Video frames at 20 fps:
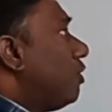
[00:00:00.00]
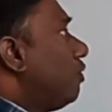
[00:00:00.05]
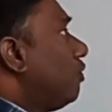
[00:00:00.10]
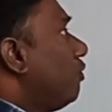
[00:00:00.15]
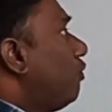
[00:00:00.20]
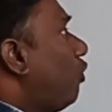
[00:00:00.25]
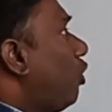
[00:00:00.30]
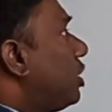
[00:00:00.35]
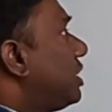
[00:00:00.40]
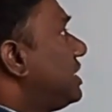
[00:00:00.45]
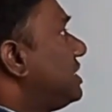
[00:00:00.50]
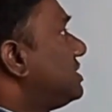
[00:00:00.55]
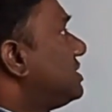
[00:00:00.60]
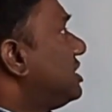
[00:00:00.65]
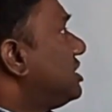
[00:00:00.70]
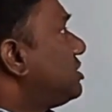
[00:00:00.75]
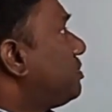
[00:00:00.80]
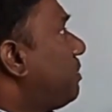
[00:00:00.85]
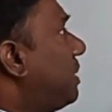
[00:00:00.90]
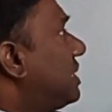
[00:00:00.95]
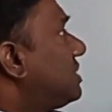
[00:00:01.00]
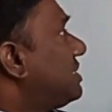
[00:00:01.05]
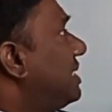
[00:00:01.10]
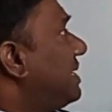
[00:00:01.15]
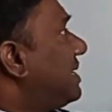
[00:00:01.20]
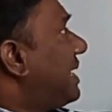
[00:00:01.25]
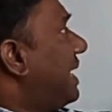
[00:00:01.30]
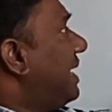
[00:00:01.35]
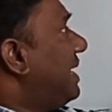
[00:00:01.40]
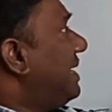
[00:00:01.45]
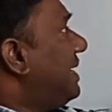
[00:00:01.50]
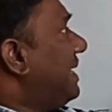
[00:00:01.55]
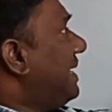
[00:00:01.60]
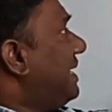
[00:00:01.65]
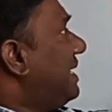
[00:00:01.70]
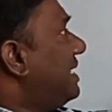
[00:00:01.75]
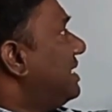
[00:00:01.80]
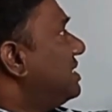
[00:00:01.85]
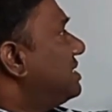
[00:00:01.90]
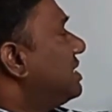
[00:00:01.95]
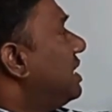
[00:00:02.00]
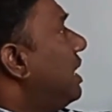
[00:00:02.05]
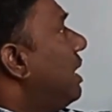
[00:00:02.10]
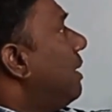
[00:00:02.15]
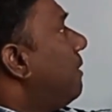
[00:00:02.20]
what is this percentile D is?